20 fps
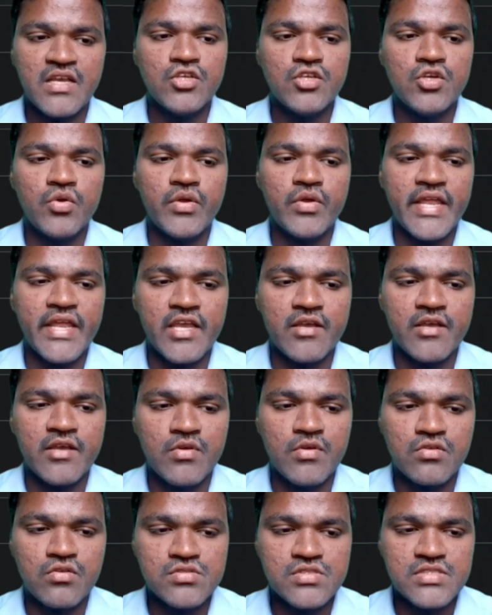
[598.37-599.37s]
you can
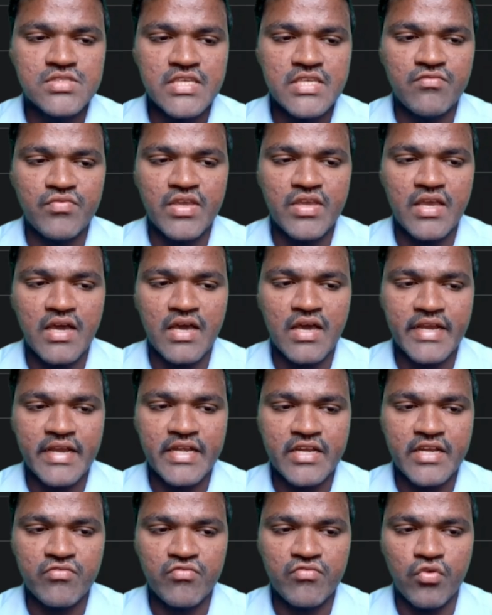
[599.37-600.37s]
able to see we are
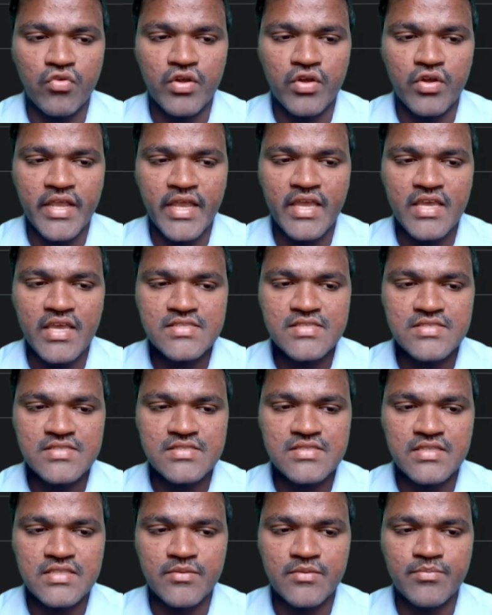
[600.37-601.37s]
getting 4 A's,
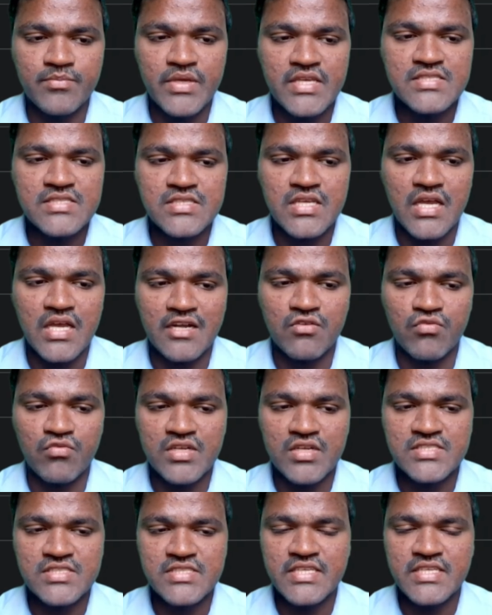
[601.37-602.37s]
3 B's and
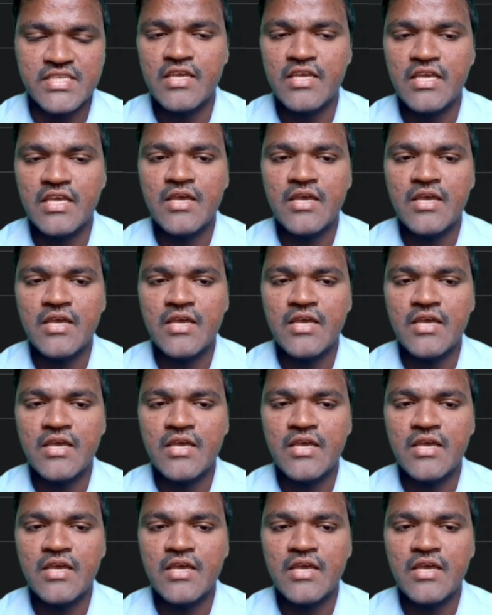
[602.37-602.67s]
1 C